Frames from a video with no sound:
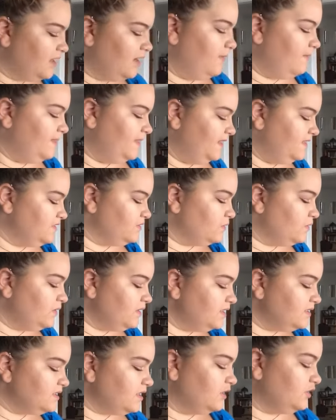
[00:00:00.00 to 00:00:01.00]
Um, these are
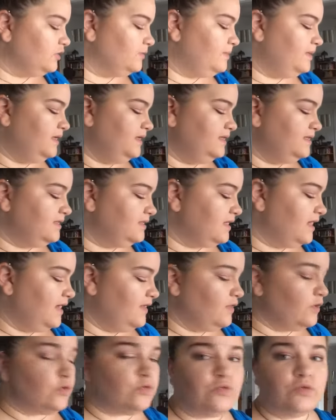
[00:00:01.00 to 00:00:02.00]
only a dollar a piece
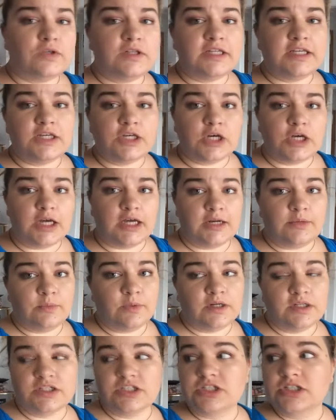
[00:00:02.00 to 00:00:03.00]
and they're really good,
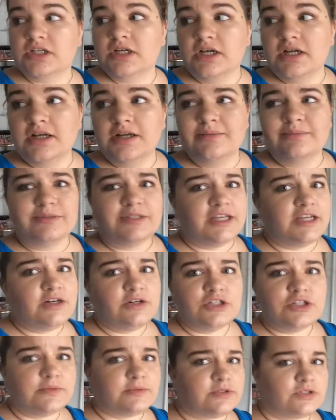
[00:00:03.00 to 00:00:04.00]
which
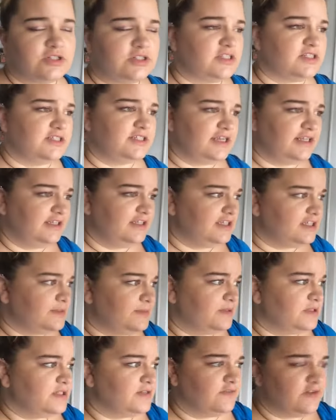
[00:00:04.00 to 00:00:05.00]
potato chips are just insanely
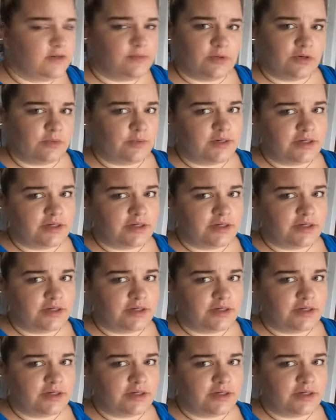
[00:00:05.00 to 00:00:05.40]
expensive anymore.